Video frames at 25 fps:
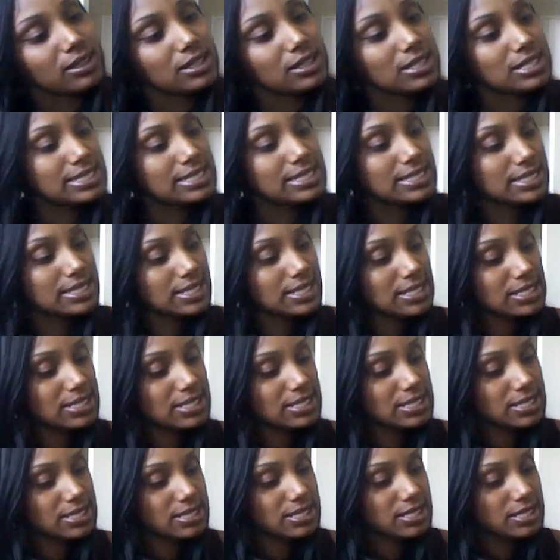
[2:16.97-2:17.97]
is,
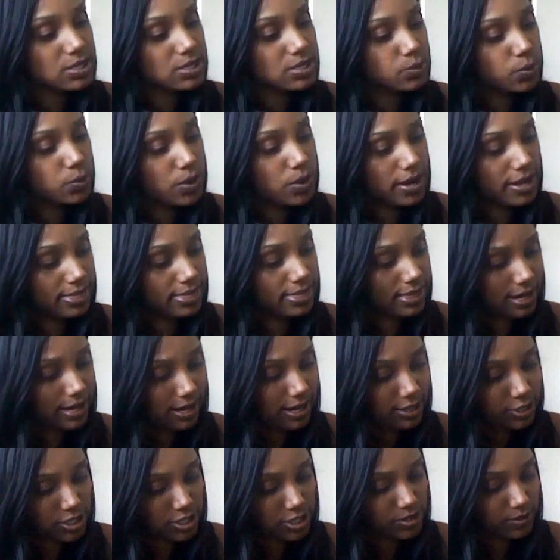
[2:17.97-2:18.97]
this is one that
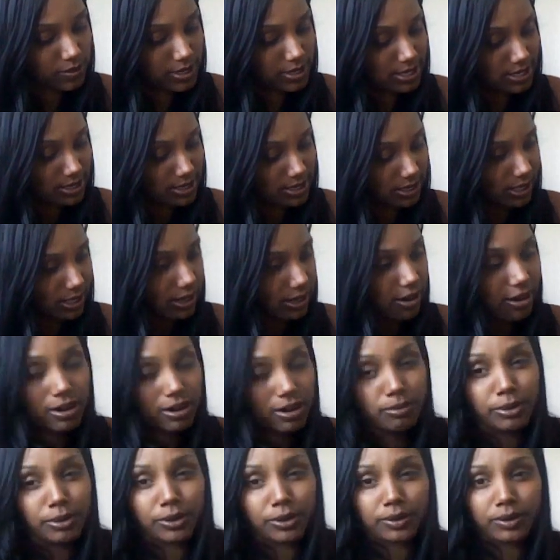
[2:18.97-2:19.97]
I just recently
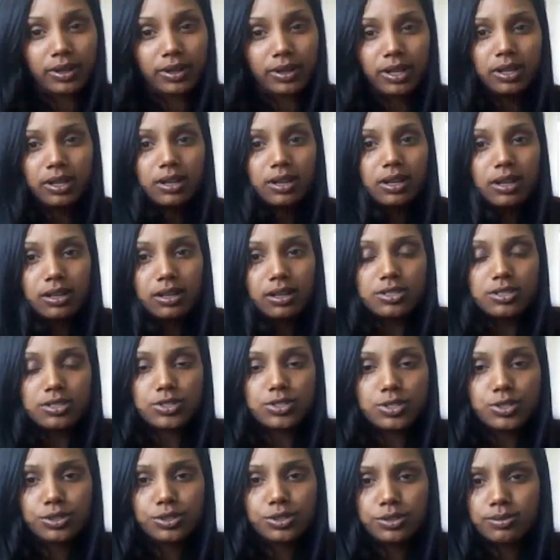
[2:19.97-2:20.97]
got about
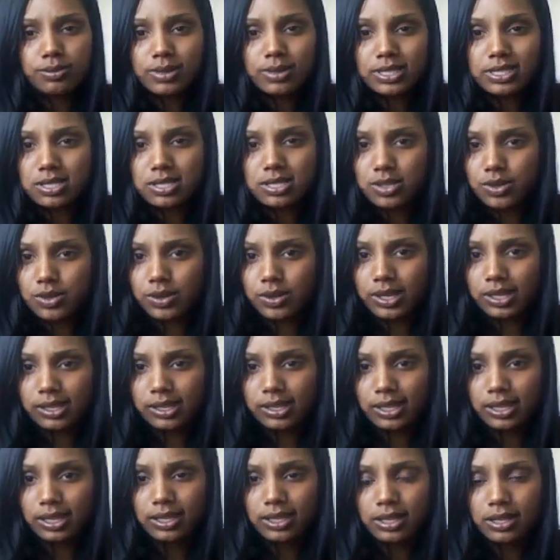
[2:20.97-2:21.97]
2 months ago, I
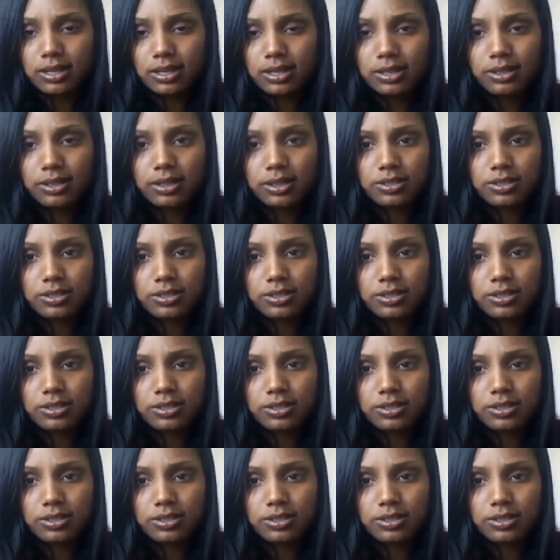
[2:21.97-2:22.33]
think,